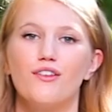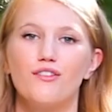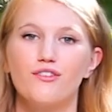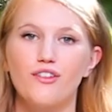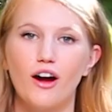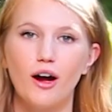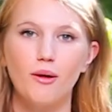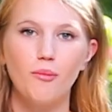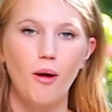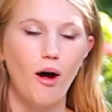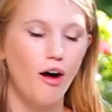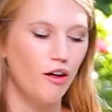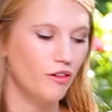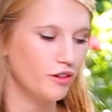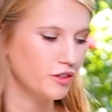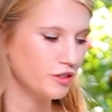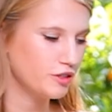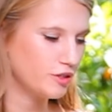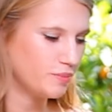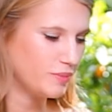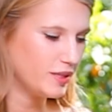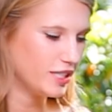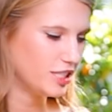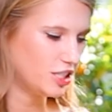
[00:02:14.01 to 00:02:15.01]
from all
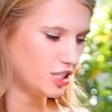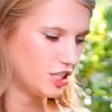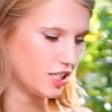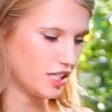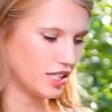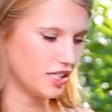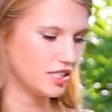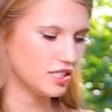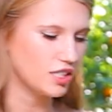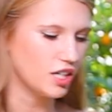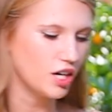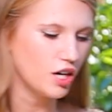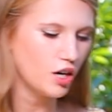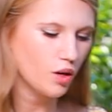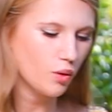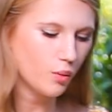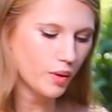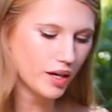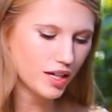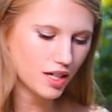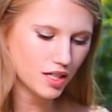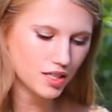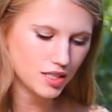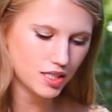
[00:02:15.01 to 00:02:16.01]
those peaches,
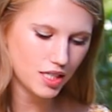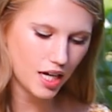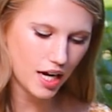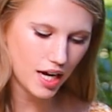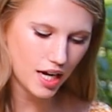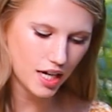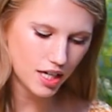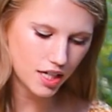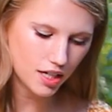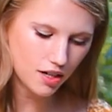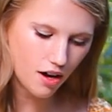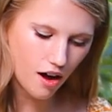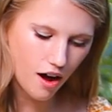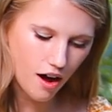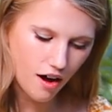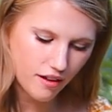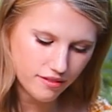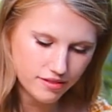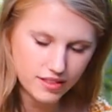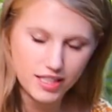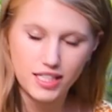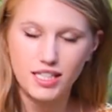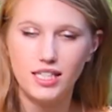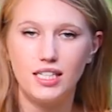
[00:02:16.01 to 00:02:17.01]
we can take it
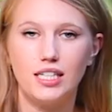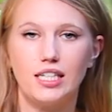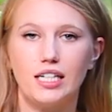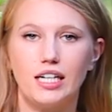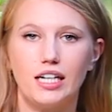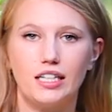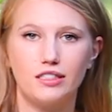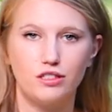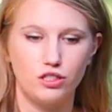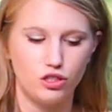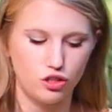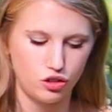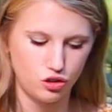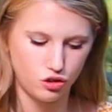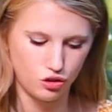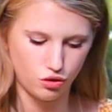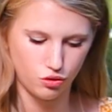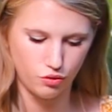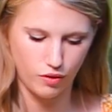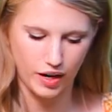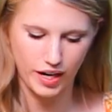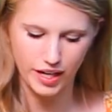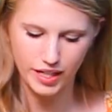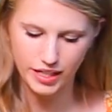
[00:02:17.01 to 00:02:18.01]
off the heat and
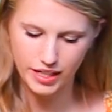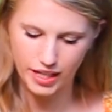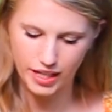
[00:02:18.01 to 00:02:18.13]
strain